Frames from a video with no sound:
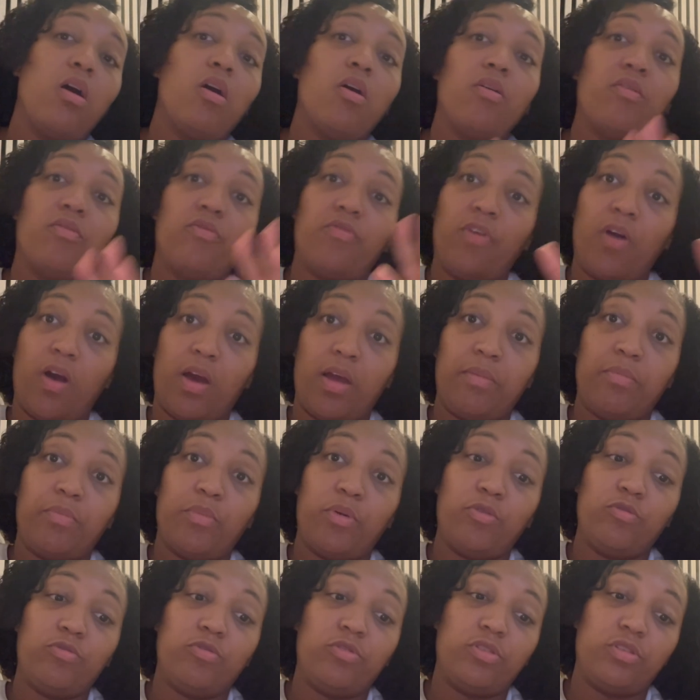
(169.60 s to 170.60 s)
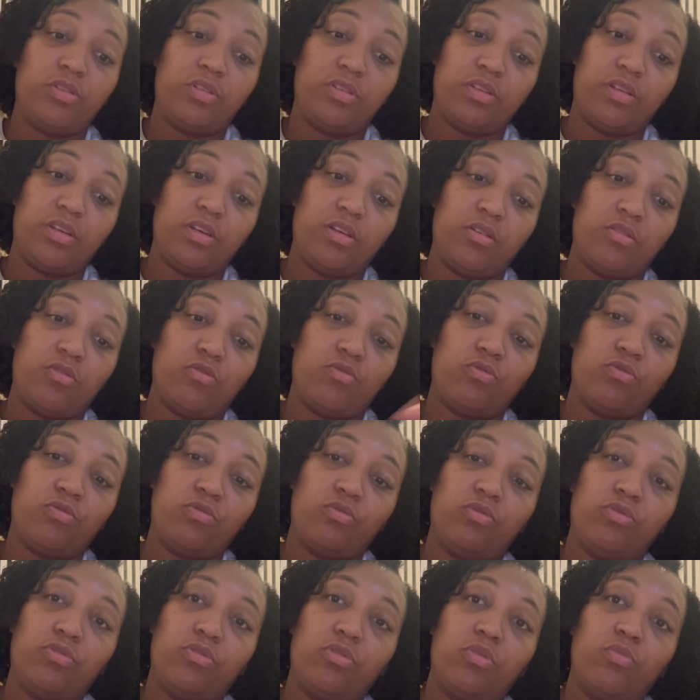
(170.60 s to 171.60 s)
fine motor
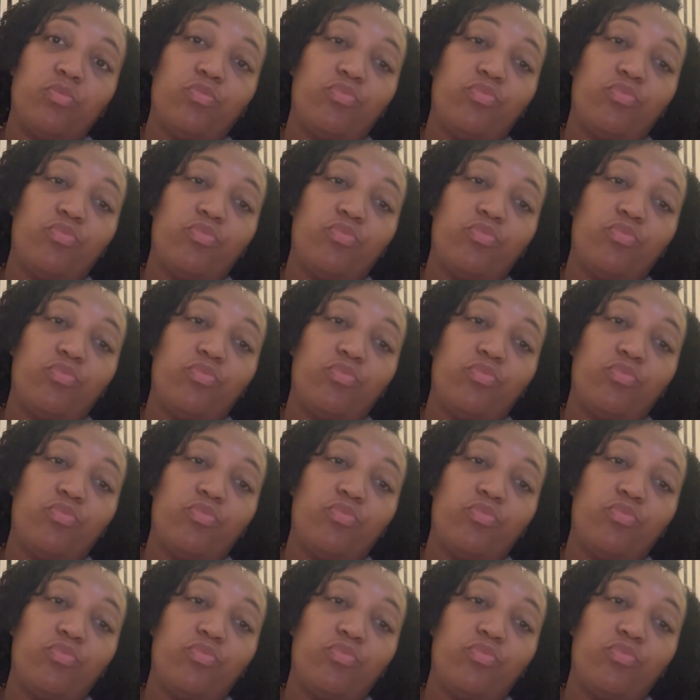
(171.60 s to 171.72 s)
skills,